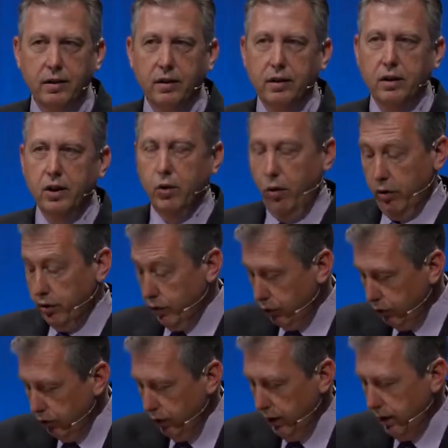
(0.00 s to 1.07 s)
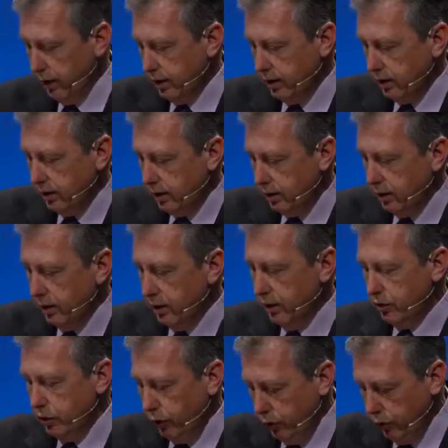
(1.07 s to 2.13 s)
You are truly,
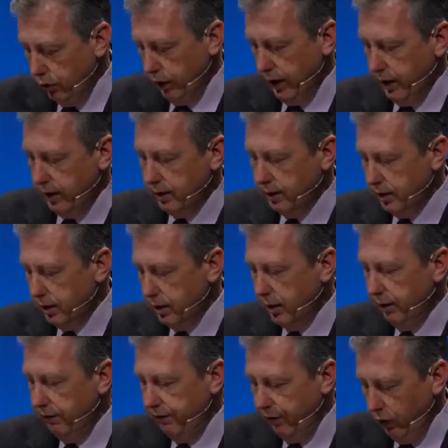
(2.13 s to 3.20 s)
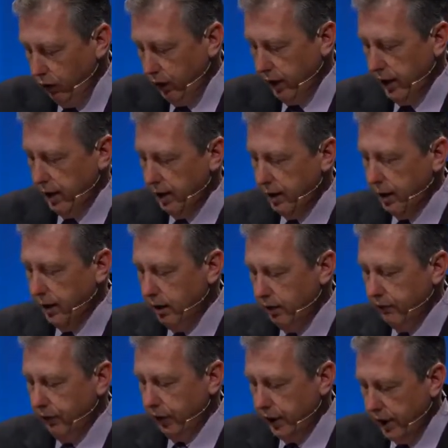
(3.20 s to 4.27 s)
truly, fully
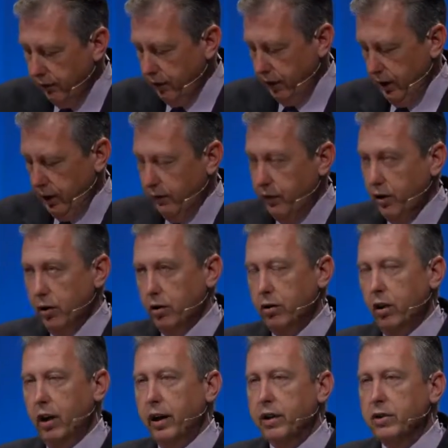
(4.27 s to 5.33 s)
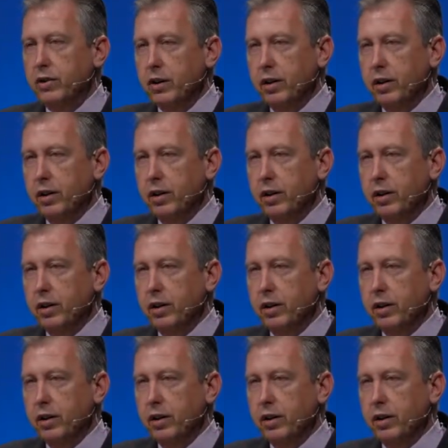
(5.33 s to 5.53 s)
forgiven if you know Christ.